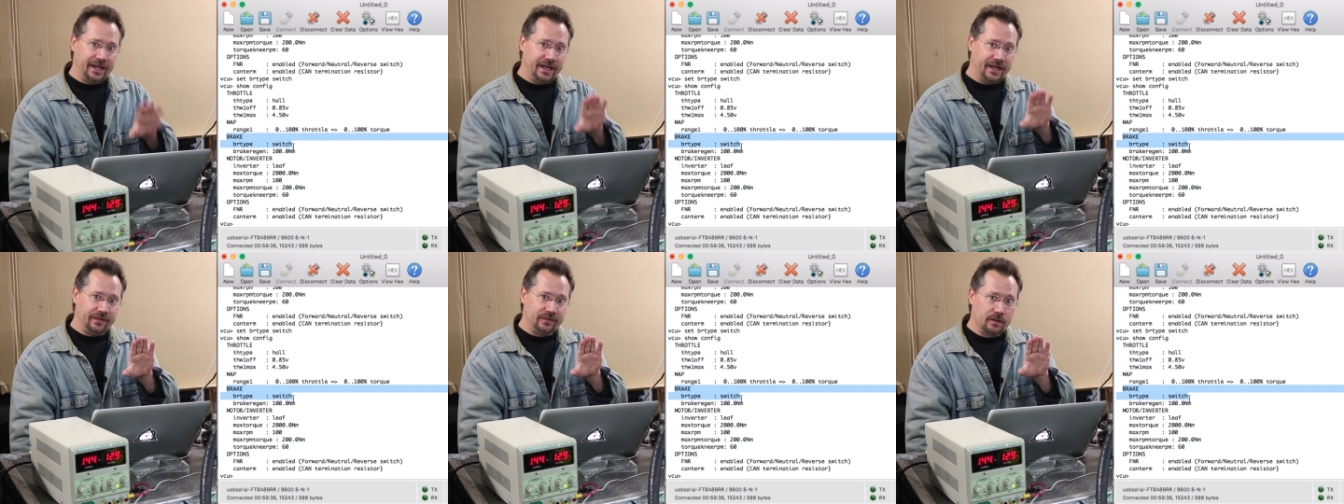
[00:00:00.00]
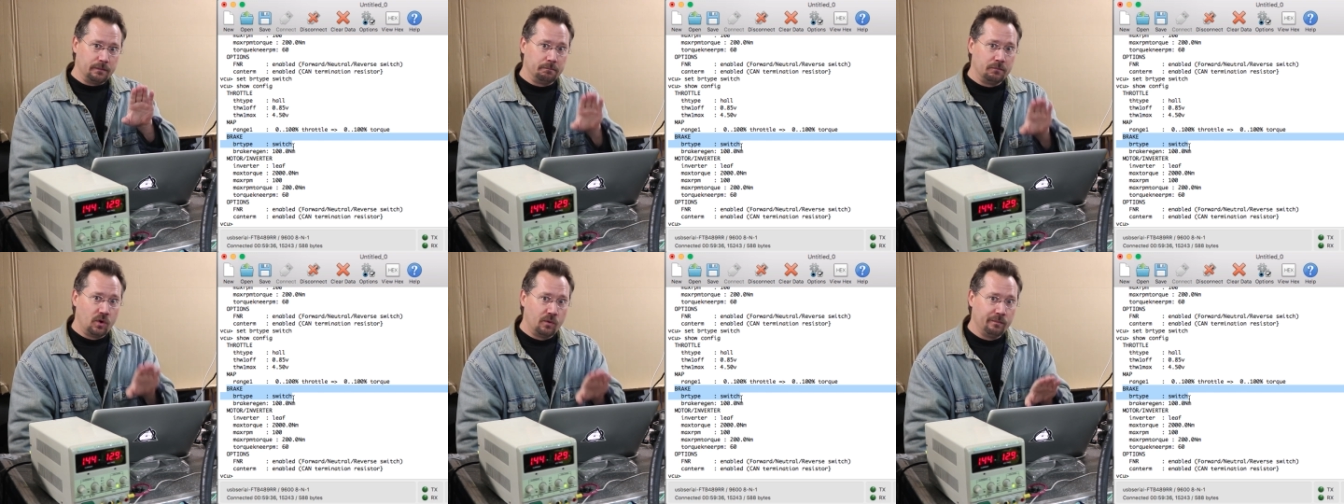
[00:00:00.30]
and
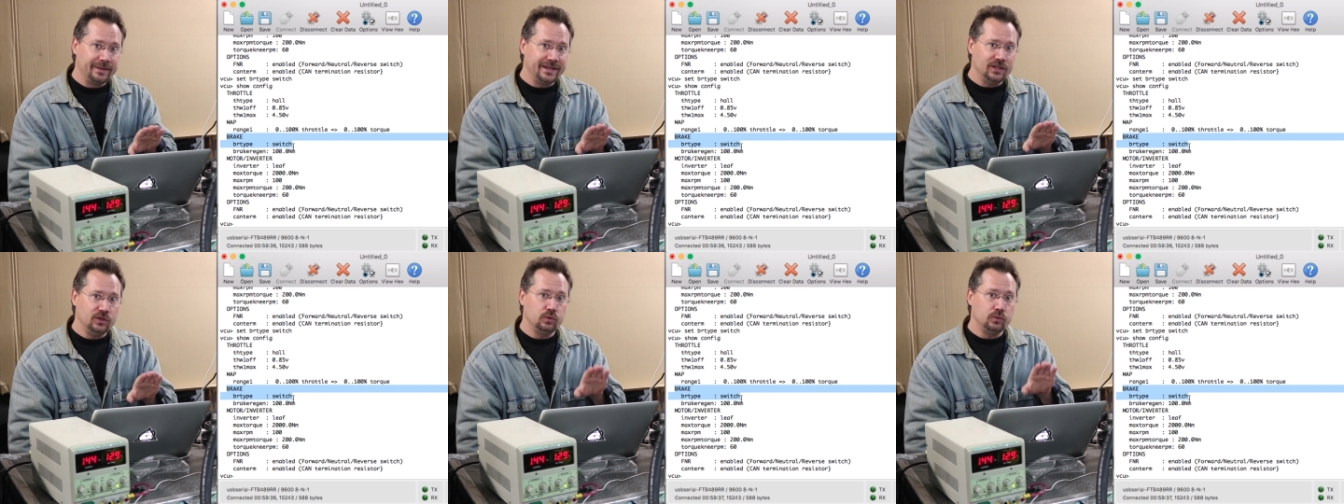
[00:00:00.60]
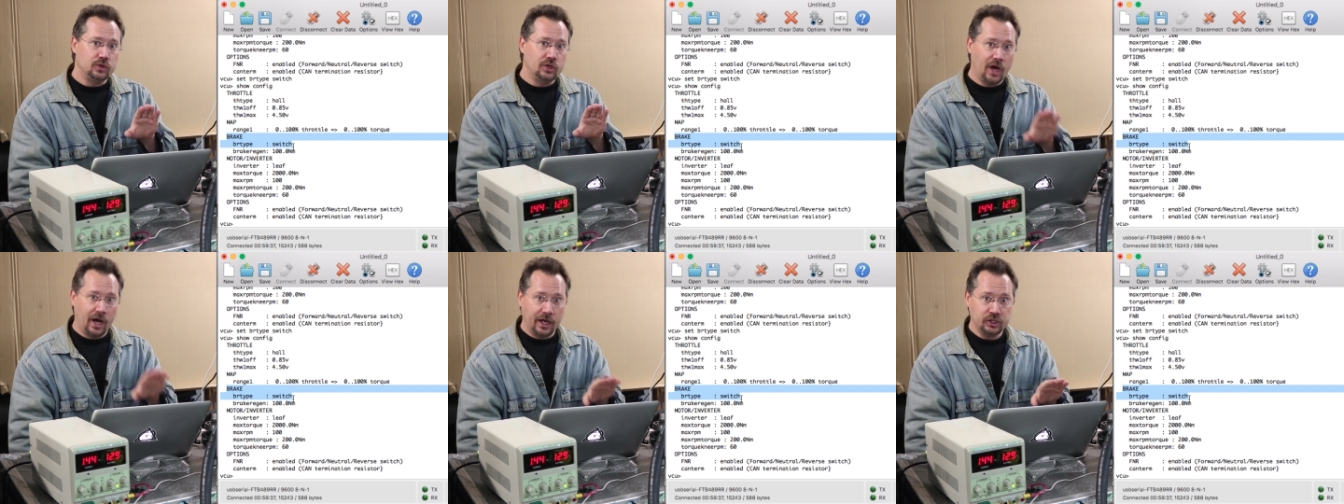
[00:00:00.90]
the moment
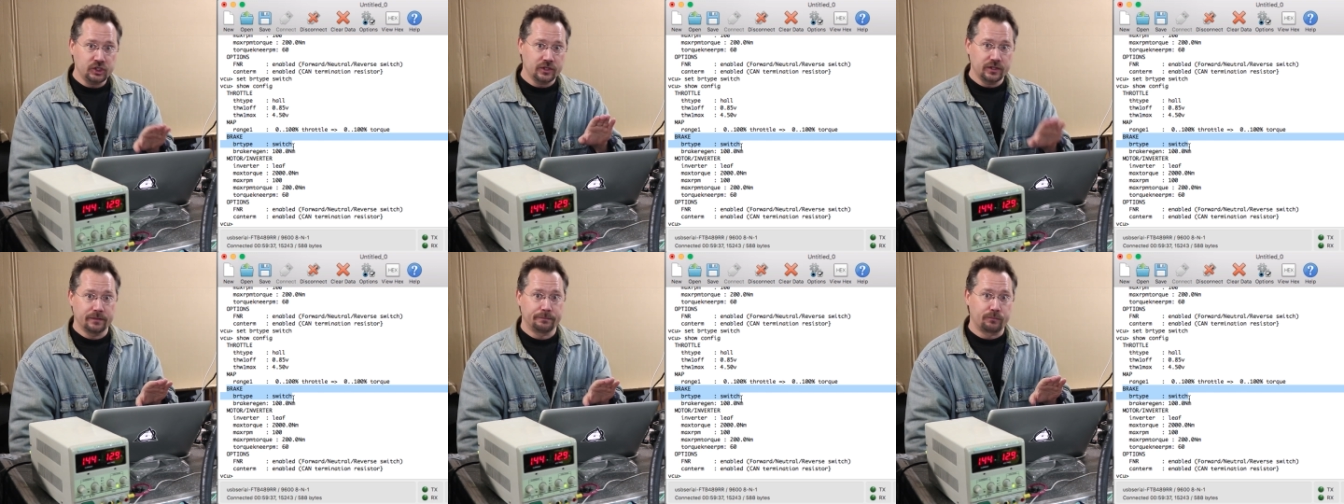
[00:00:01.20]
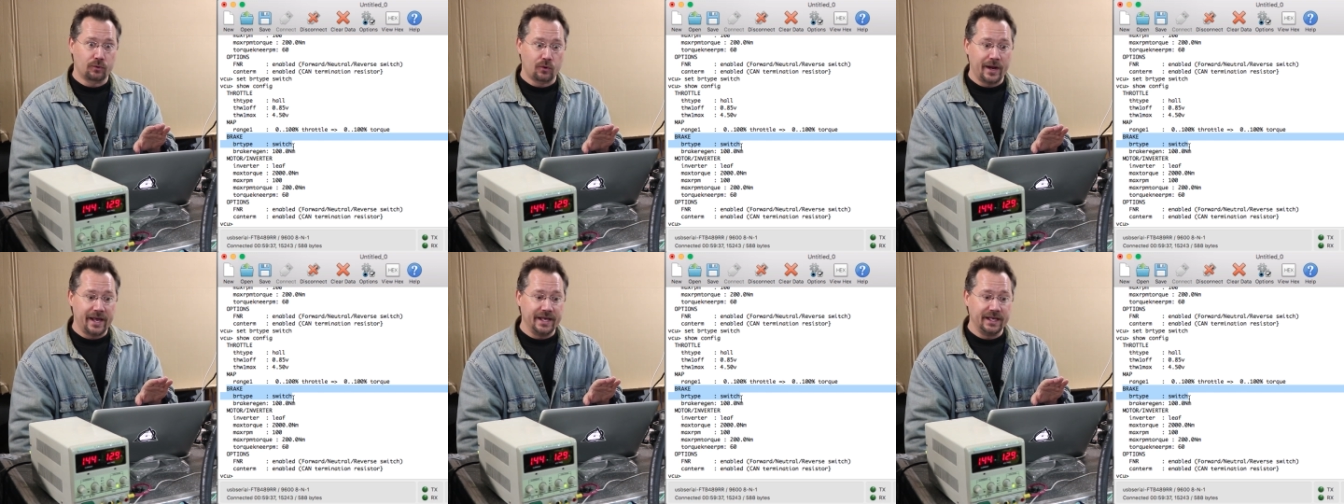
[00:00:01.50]
you touch the
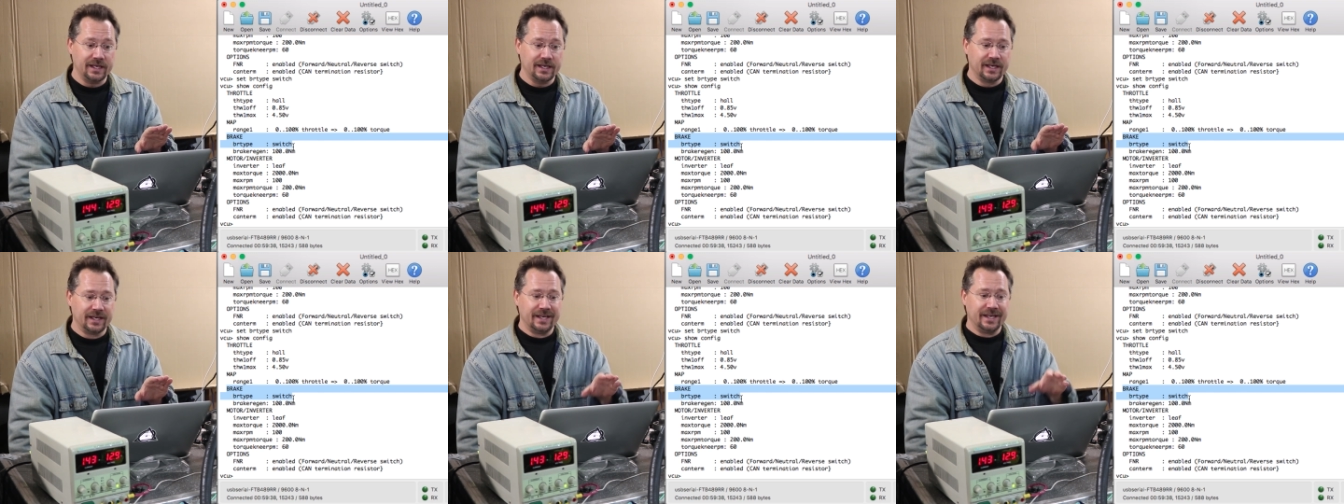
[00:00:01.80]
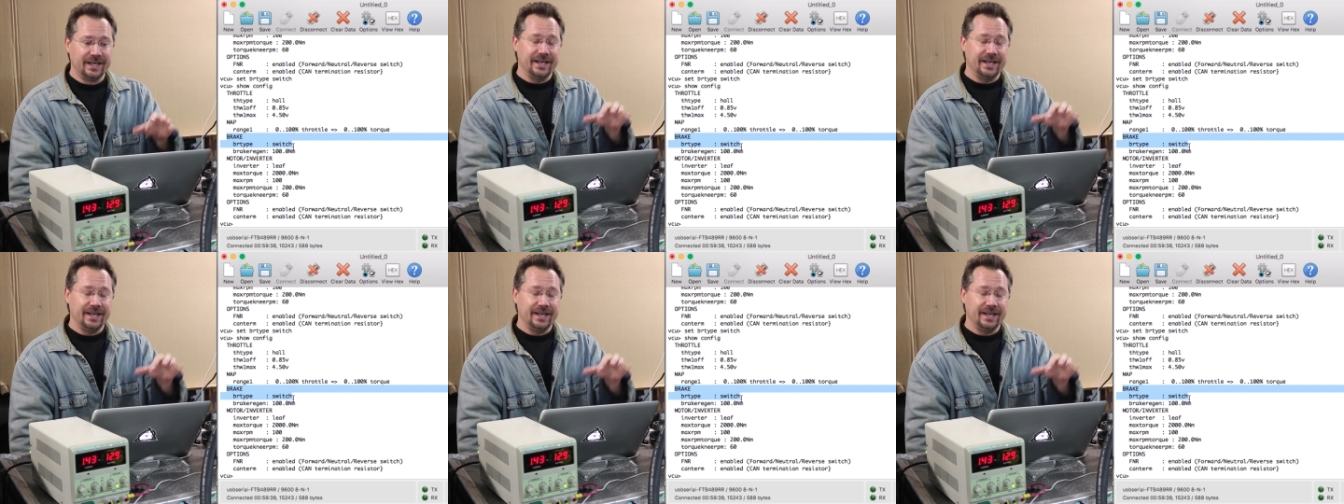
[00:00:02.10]
brake,